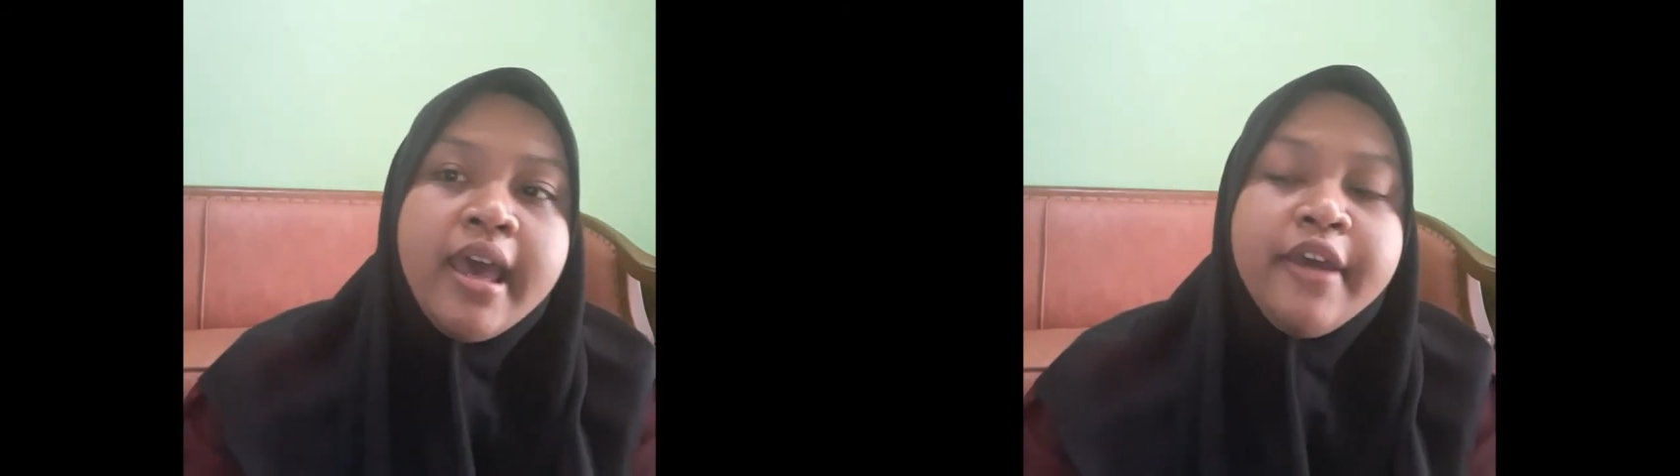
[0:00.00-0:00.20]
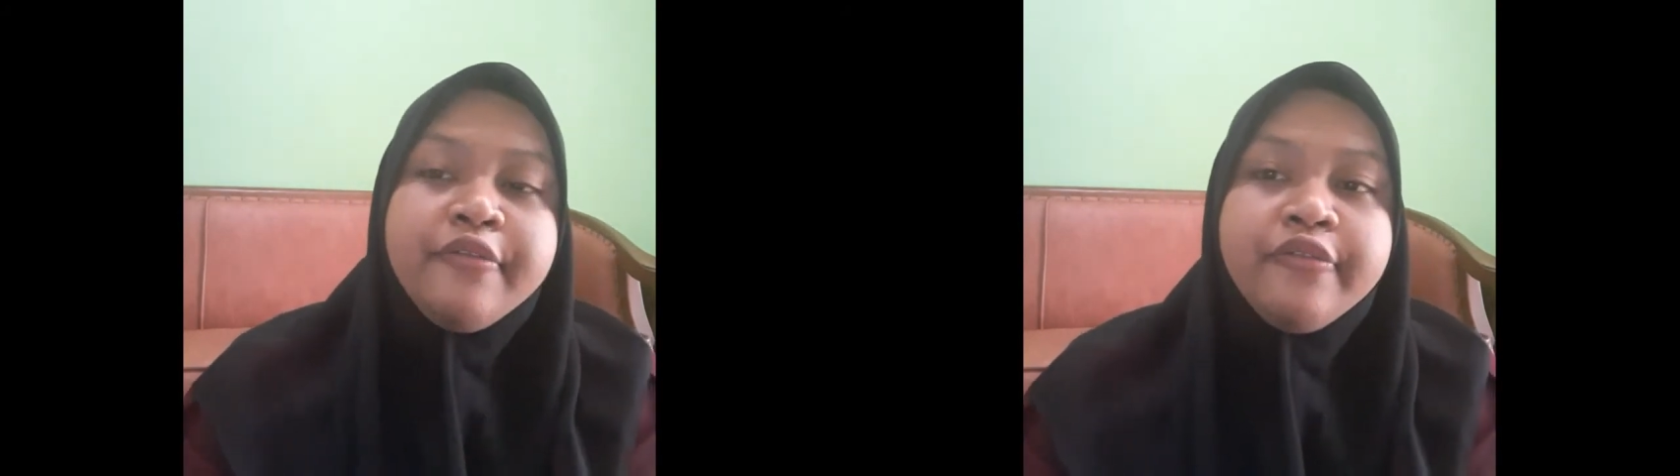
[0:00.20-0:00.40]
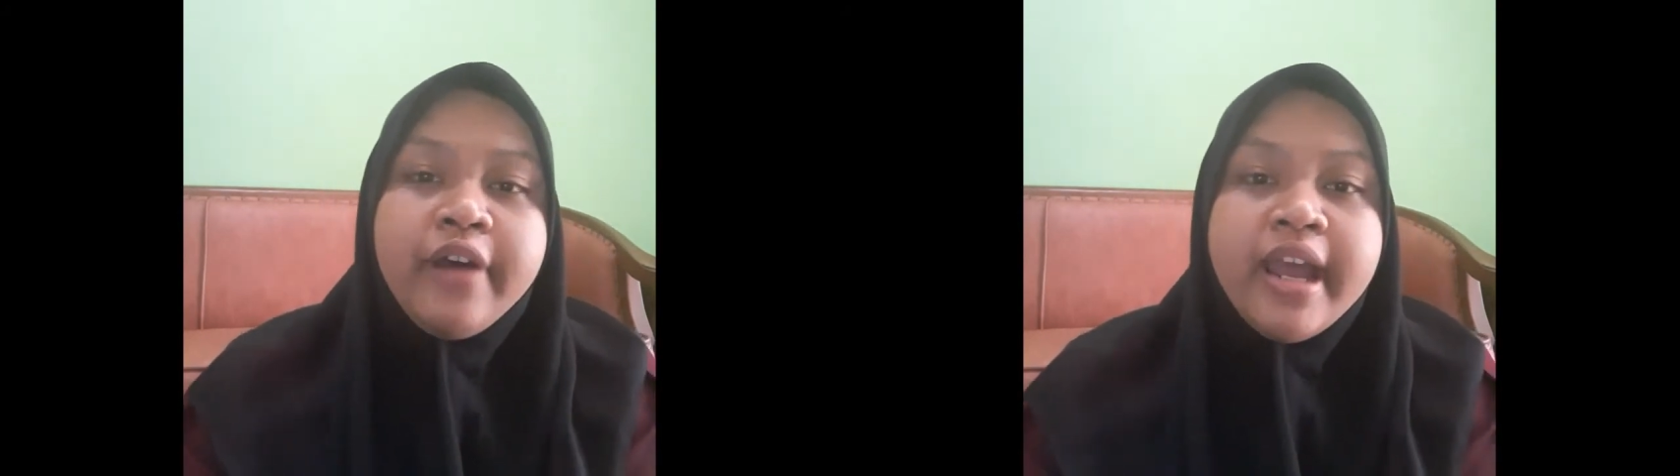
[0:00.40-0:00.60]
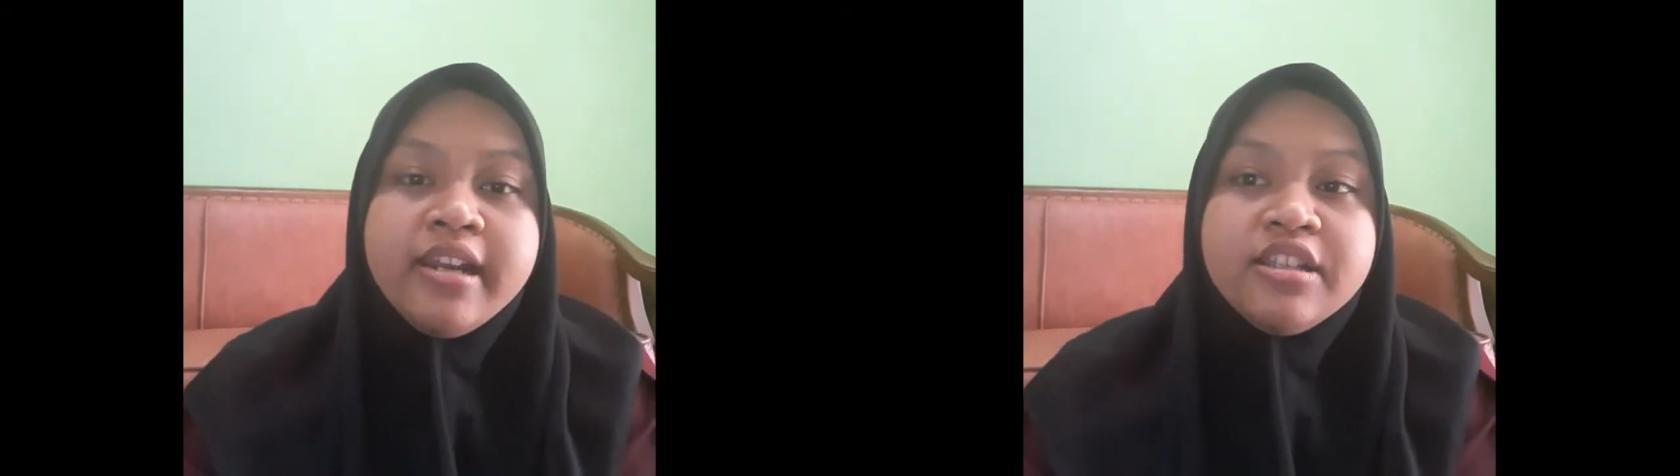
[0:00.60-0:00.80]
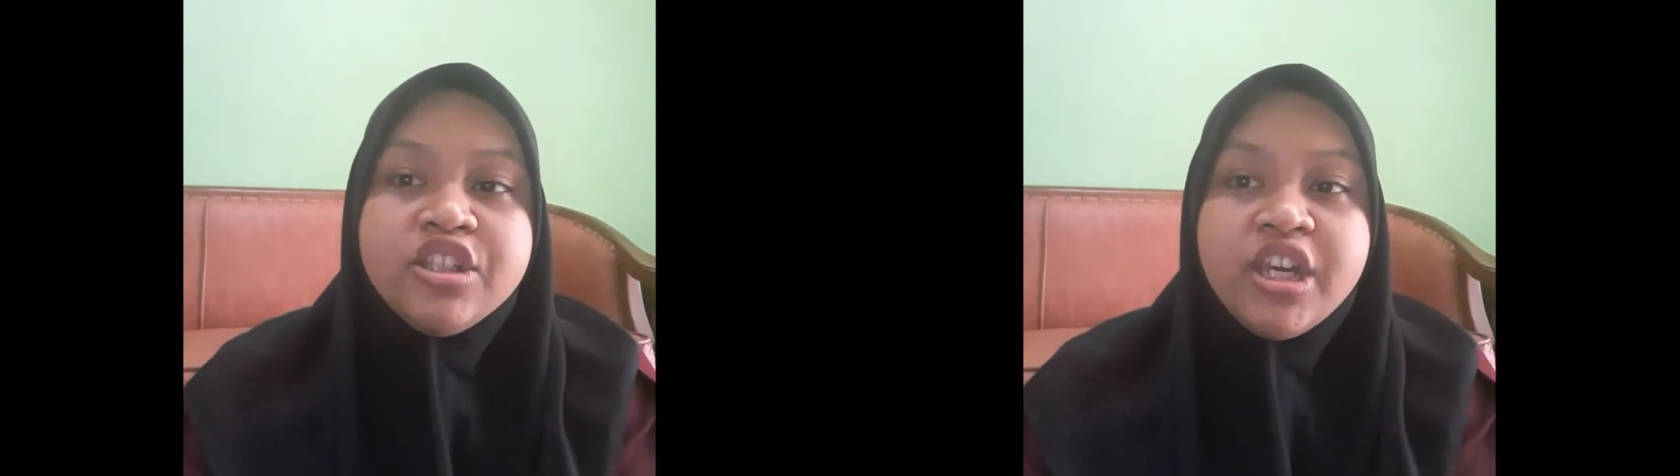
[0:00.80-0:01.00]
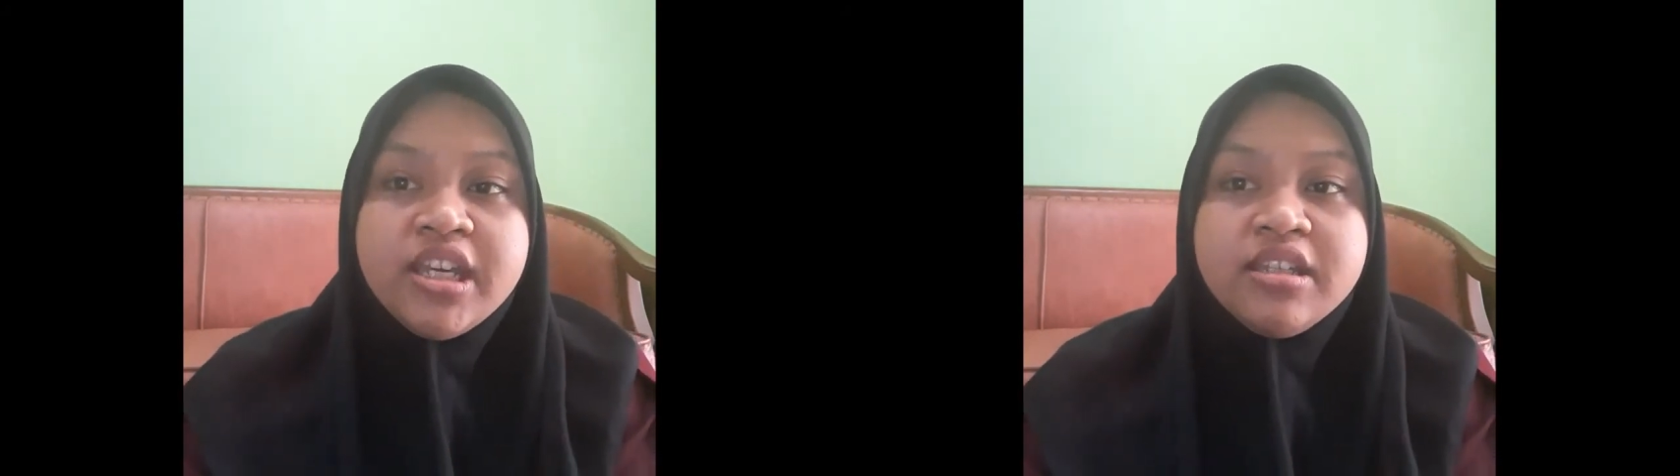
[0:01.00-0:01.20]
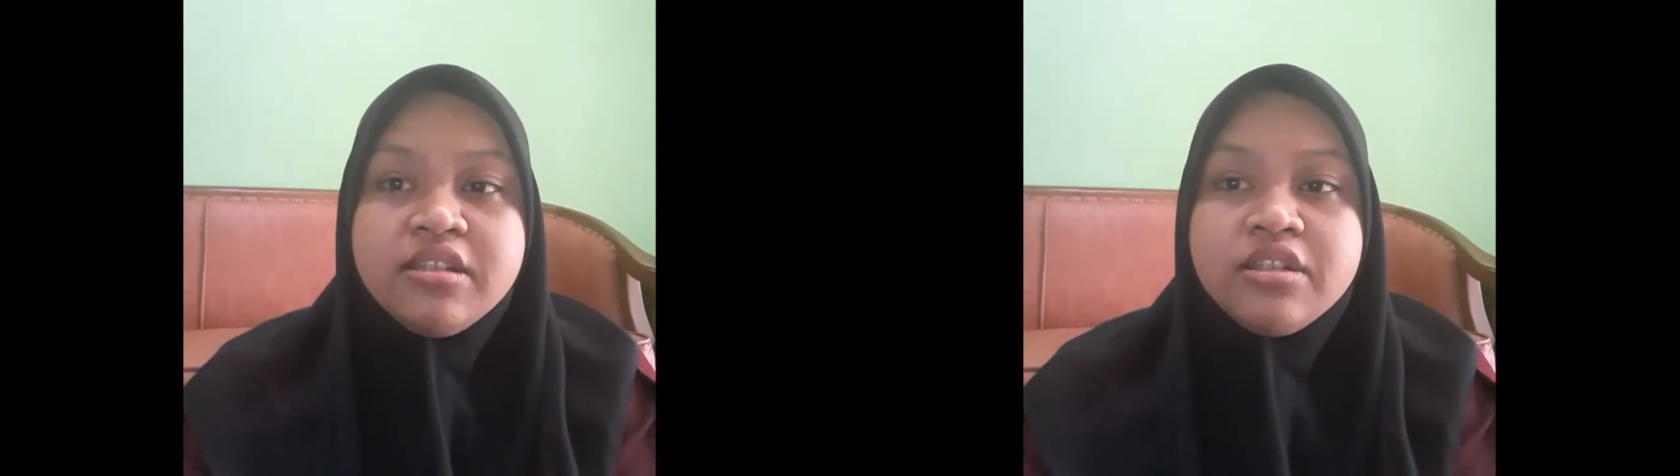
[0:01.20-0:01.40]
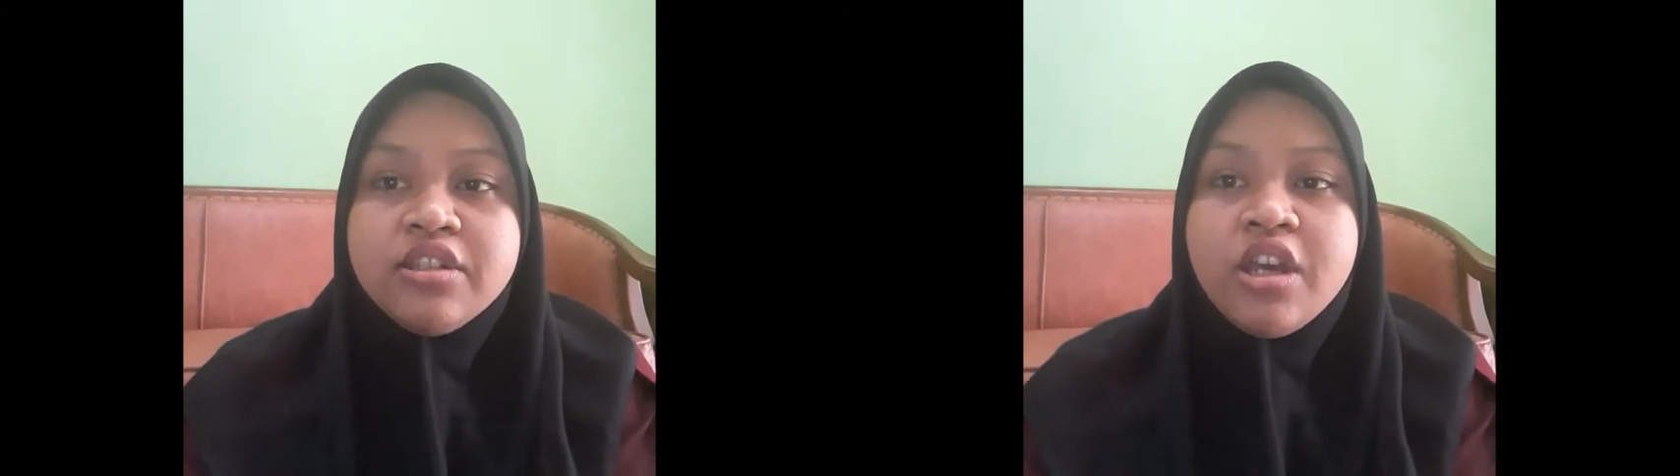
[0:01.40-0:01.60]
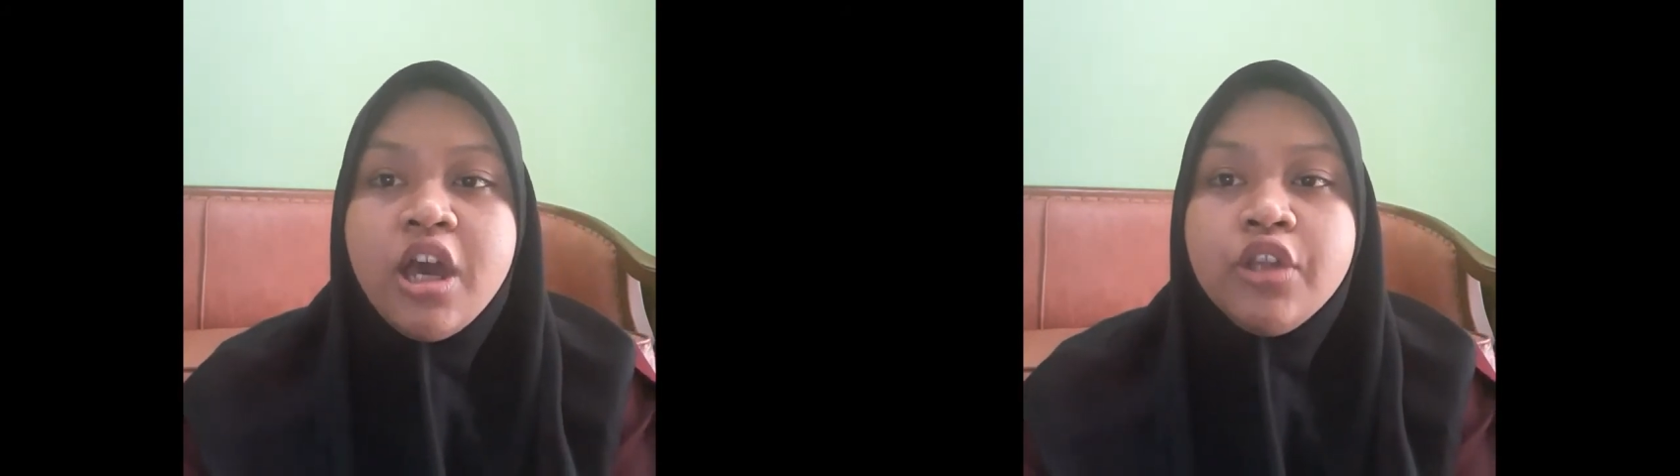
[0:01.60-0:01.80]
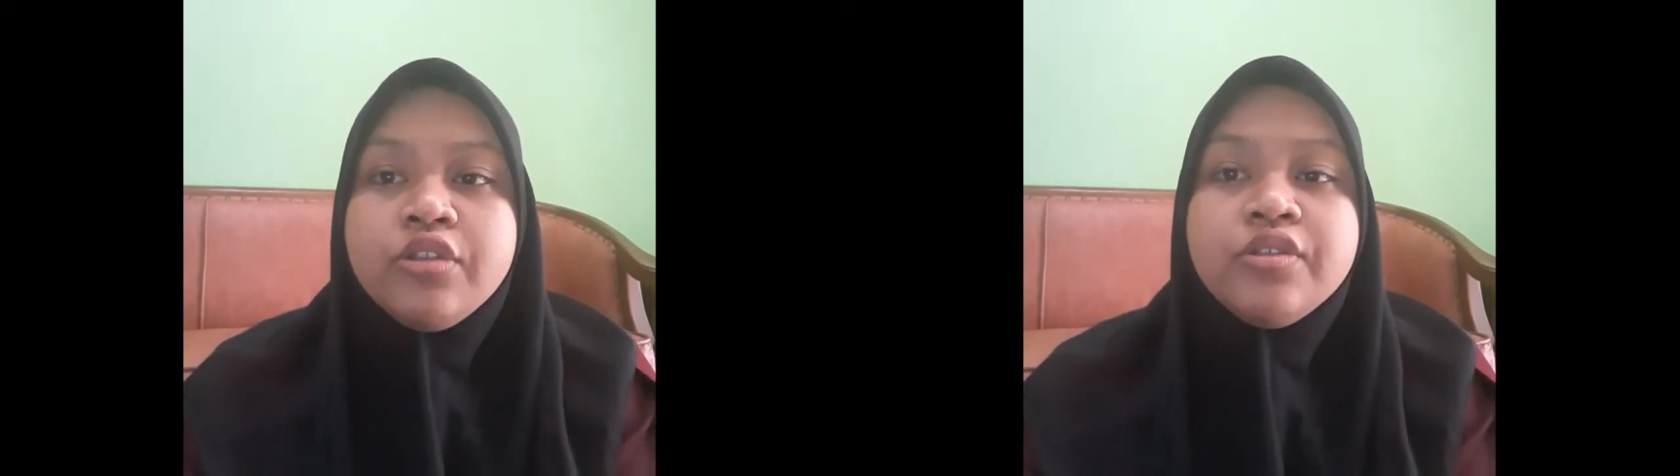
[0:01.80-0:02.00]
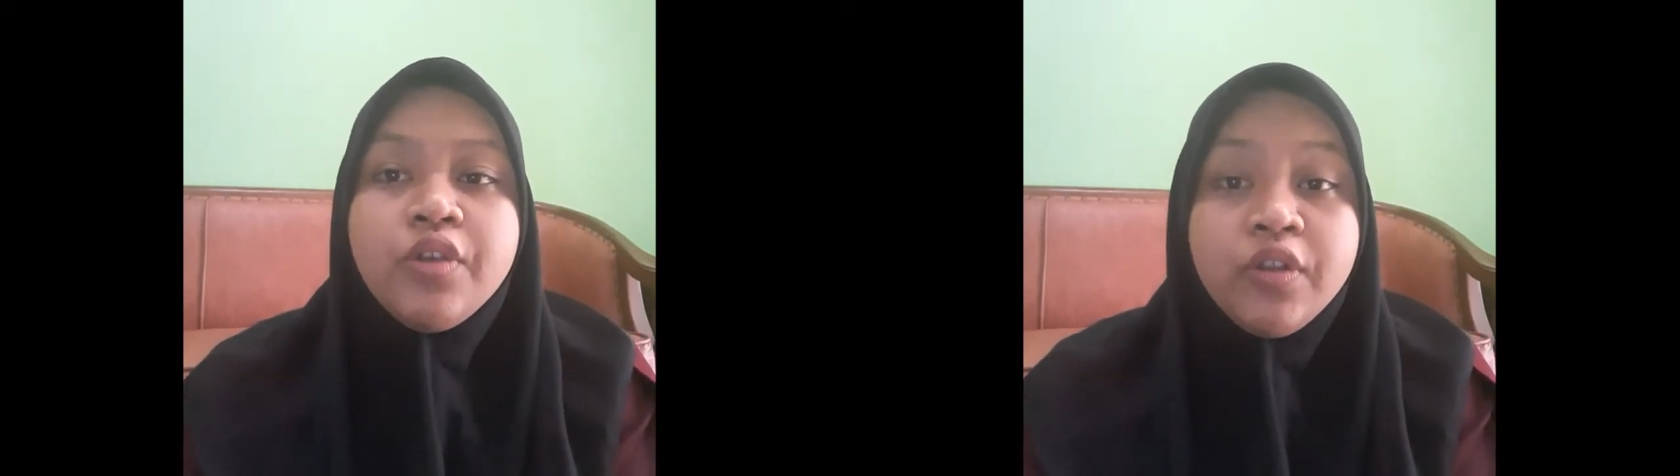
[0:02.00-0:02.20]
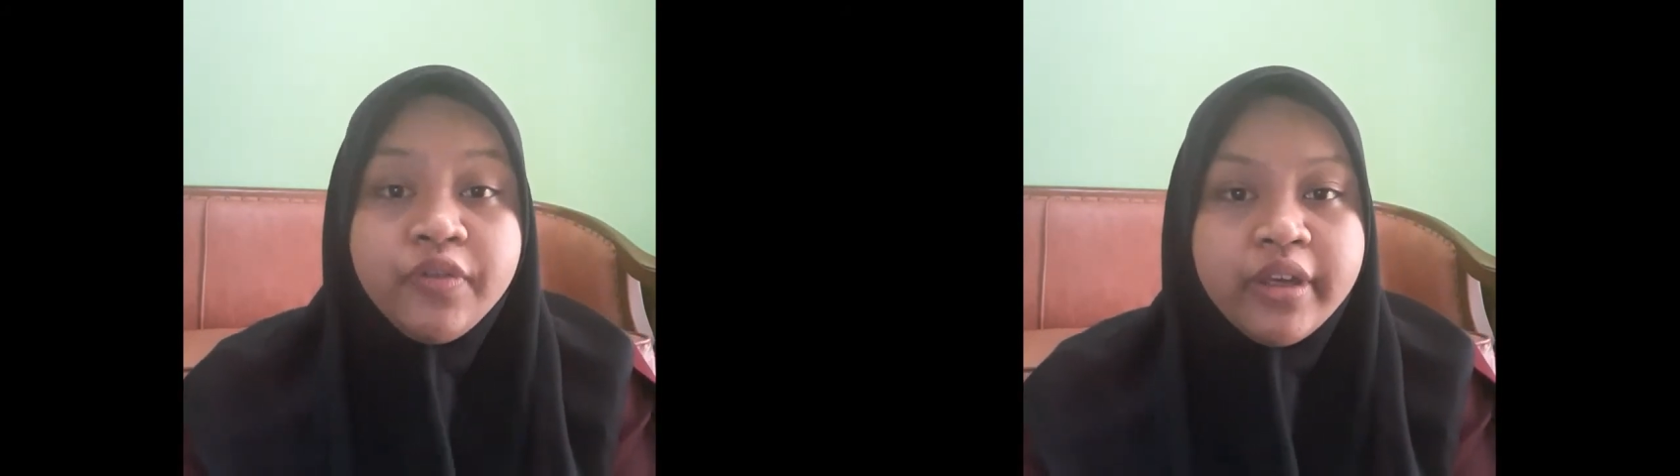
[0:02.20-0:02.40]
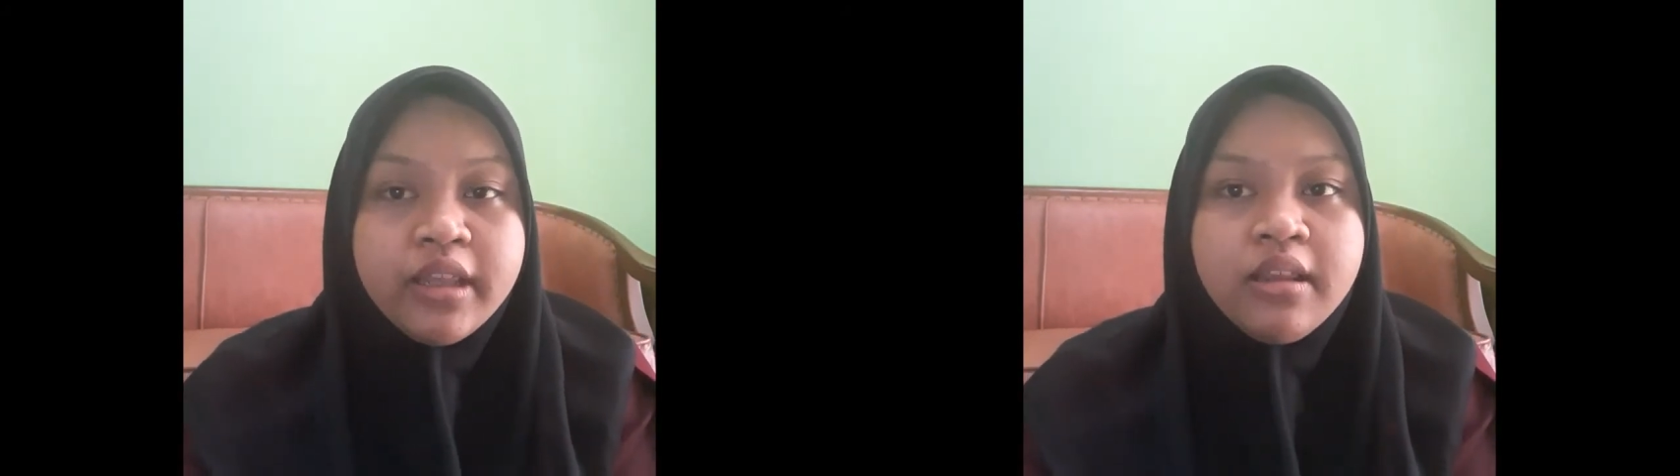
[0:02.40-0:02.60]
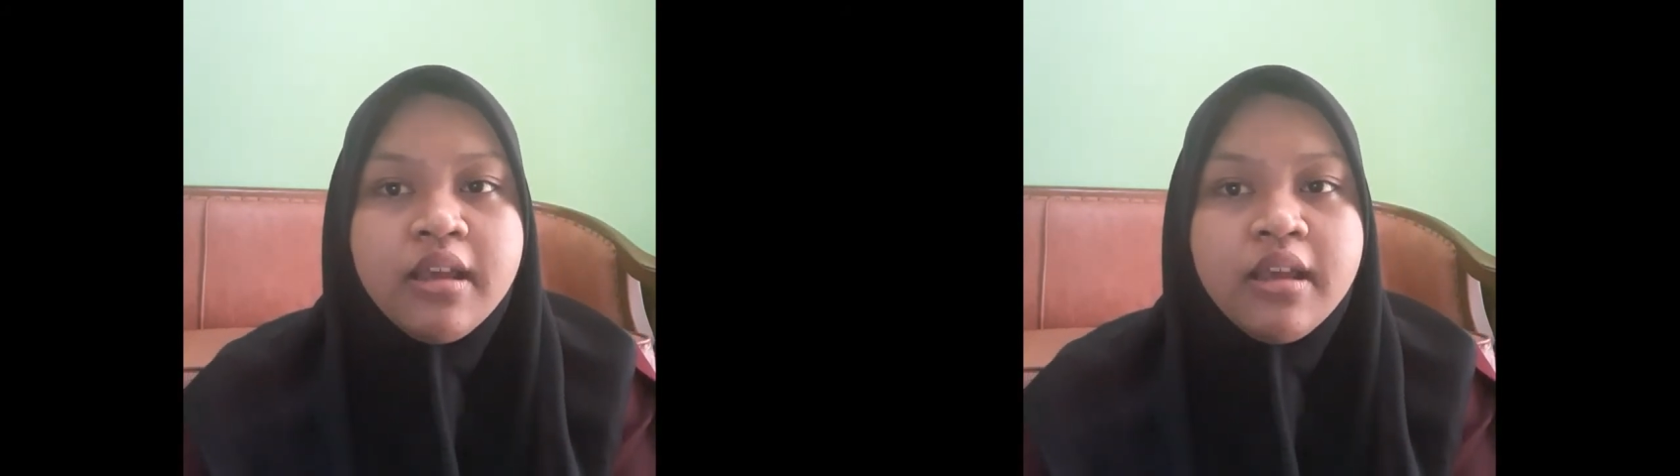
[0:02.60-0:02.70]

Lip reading: and find a change to solve it.